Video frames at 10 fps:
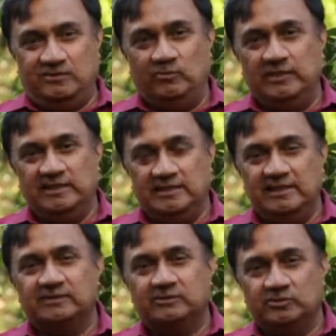We
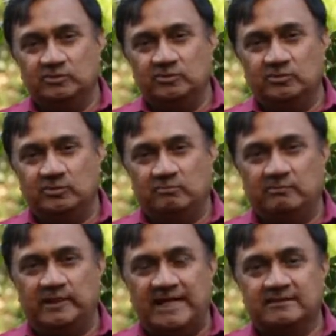need to
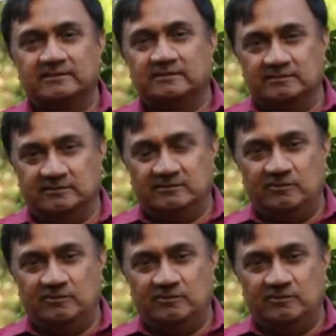brighten